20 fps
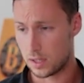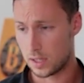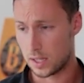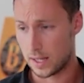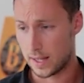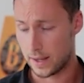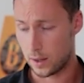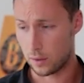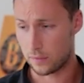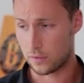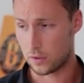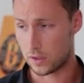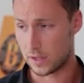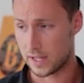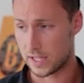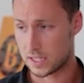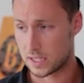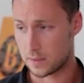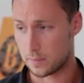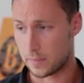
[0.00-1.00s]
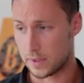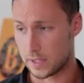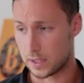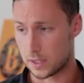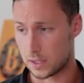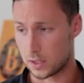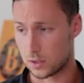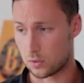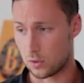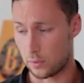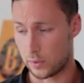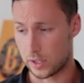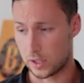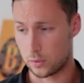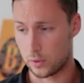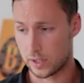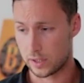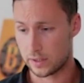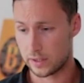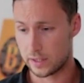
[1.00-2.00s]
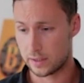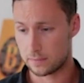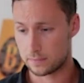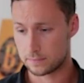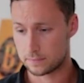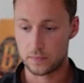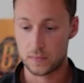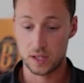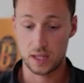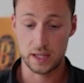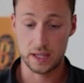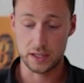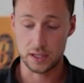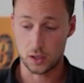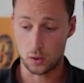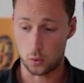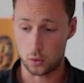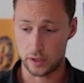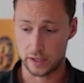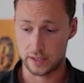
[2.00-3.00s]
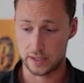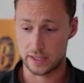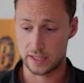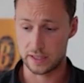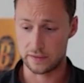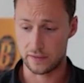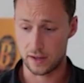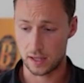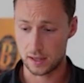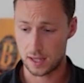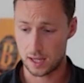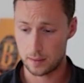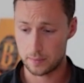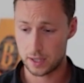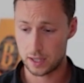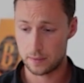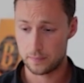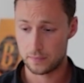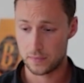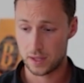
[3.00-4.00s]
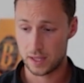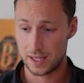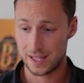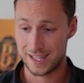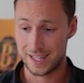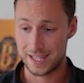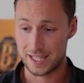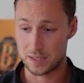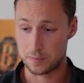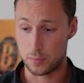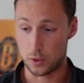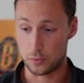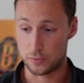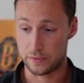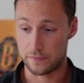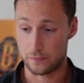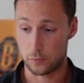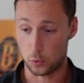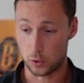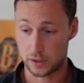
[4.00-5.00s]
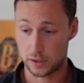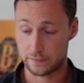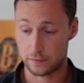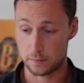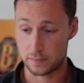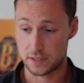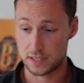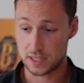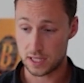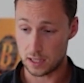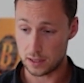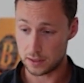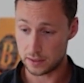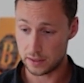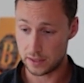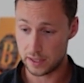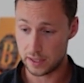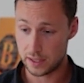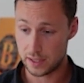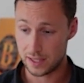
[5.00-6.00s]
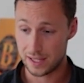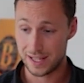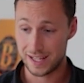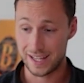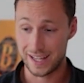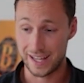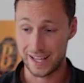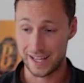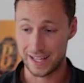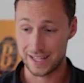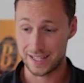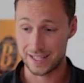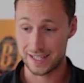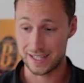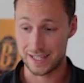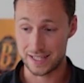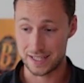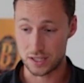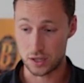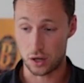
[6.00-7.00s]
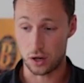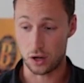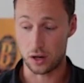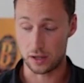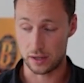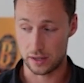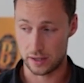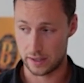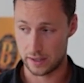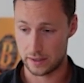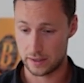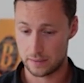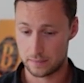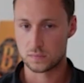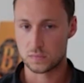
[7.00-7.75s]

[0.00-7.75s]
However, it's been growing quickly, and according to DeFi Llama, is both forked from Solidly and is audited.